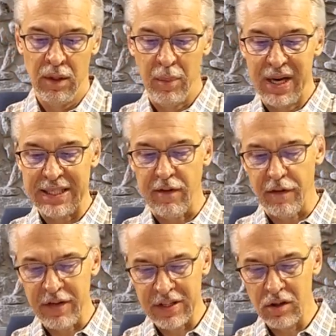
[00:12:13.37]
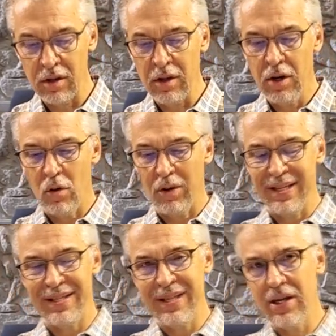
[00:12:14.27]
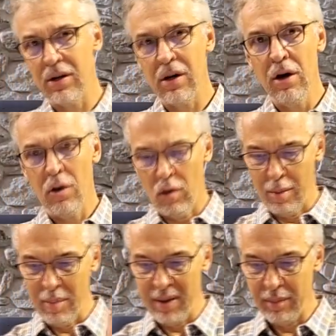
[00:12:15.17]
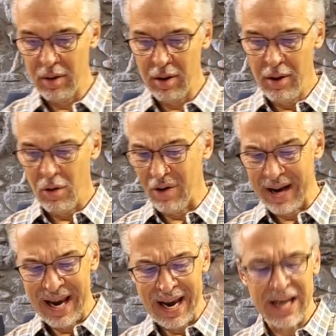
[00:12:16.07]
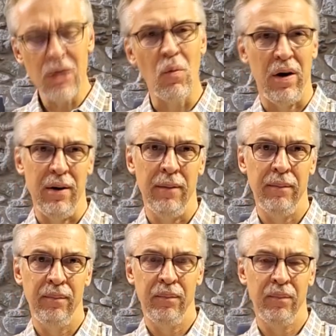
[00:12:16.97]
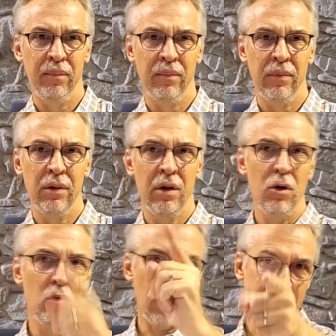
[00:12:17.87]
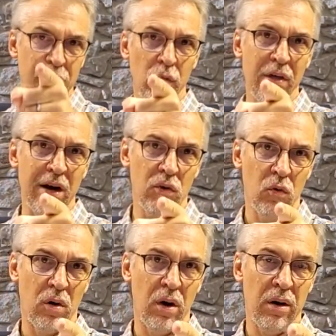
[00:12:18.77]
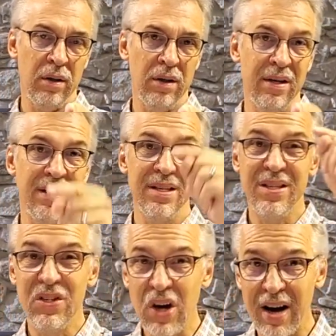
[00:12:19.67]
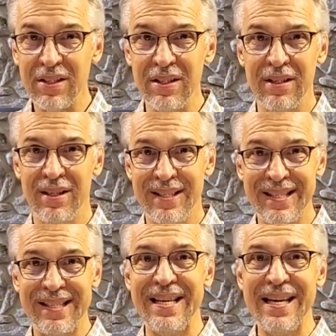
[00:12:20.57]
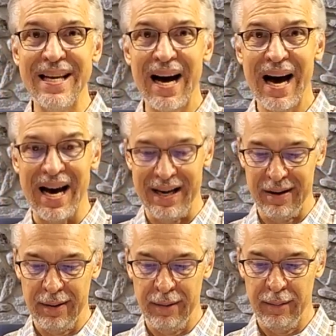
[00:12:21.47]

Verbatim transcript: Because if a visitor or a seeker or a member or anyone who comes through that door doesn't see God,